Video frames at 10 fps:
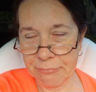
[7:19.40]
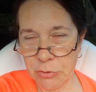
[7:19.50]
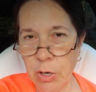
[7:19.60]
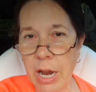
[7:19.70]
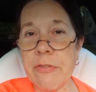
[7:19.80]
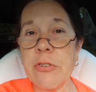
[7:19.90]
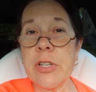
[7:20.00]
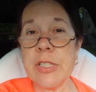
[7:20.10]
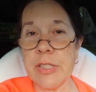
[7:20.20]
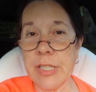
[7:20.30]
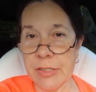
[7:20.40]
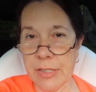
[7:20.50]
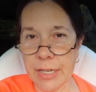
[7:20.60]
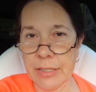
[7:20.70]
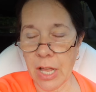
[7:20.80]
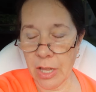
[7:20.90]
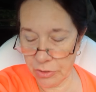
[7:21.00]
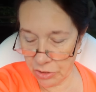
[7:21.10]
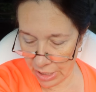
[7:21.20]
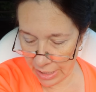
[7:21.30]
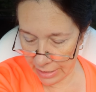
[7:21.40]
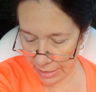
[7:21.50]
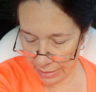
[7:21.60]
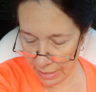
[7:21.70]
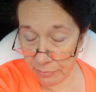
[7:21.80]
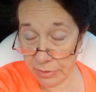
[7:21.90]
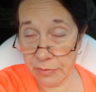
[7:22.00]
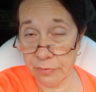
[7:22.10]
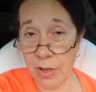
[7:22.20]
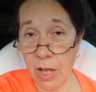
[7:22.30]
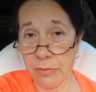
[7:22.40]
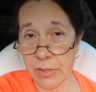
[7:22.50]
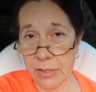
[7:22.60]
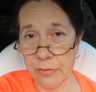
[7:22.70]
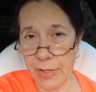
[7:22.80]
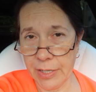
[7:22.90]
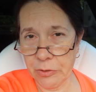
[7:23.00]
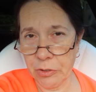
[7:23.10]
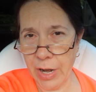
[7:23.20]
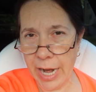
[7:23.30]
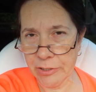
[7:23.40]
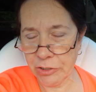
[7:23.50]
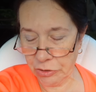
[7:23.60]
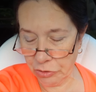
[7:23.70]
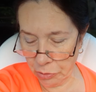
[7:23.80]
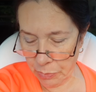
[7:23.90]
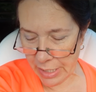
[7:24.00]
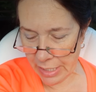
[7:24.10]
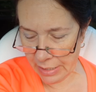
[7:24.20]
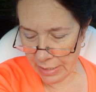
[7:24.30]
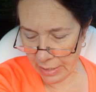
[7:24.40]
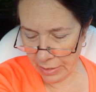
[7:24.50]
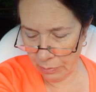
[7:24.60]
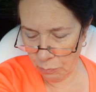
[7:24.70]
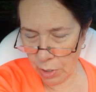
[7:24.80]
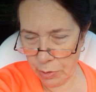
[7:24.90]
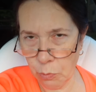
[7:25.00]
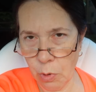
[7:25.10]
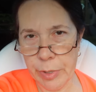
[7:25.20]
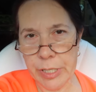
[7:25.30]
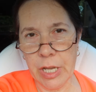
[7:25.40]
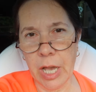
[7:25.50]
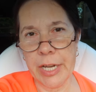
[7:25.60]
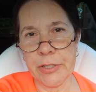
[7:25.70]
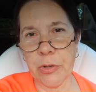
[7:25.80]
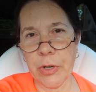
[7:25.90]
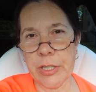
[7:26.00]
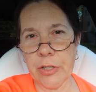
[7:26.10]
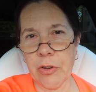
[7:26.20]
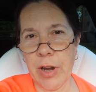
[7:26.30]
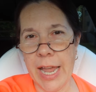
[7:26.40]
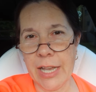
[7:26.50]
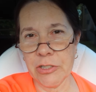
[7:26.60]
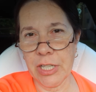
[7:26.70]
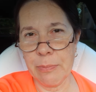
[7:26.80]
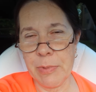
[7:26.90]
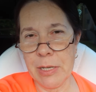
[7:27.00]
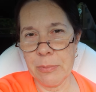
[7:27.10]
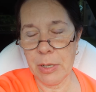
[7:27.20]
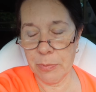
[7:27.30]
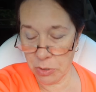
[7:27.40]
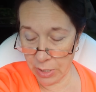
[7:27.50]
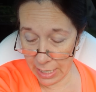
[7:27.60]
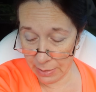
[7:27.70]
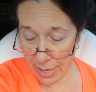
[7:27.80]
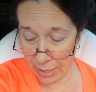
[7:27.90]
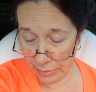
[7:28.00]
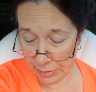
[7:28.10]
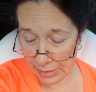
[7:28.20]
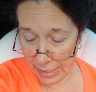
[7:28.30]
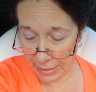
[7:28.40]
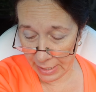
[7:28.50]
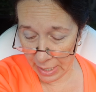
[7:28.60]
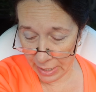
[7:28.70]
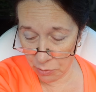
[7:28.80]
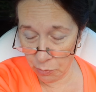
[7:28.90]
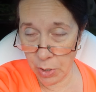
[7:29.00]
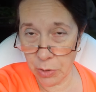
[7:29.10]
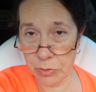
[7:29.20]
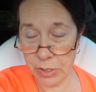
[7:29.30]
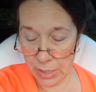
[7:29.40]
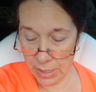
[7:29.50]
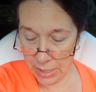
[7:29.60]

driver assist technology in it that was involved in a fatal crash in Germany. One woman died during the crash, and BMW came out and said, I quote,